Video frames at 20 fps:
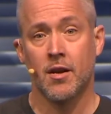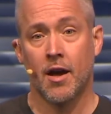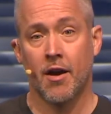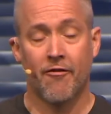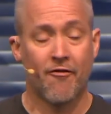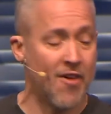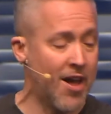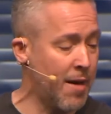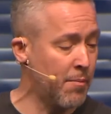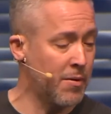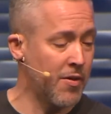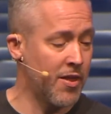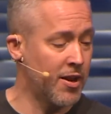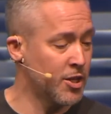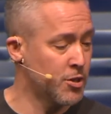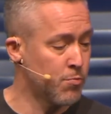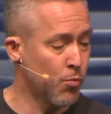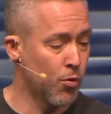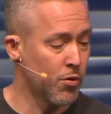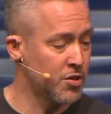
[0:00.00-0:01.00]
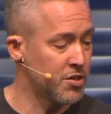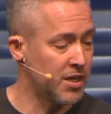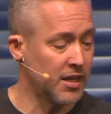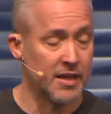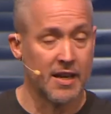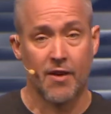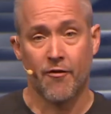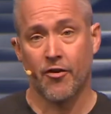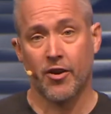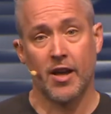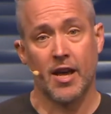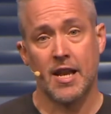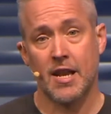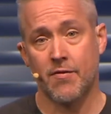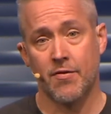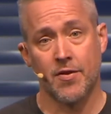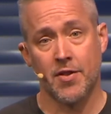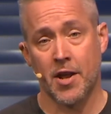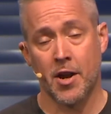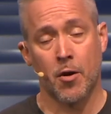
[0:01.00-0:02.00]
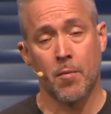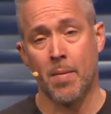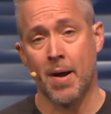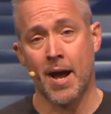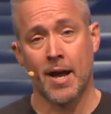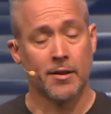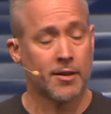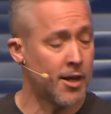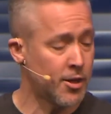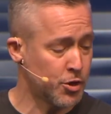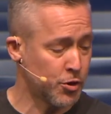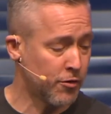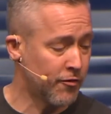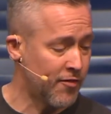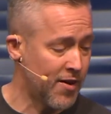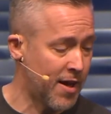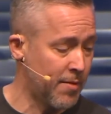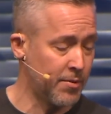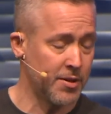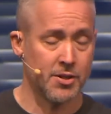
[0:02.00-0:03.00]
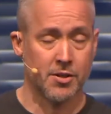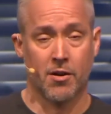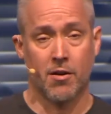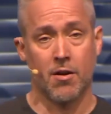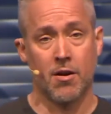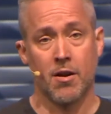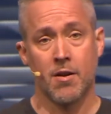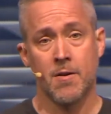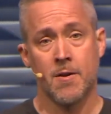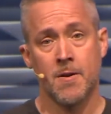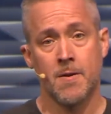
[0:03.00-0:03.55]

a family that is more significant even than our biological families are.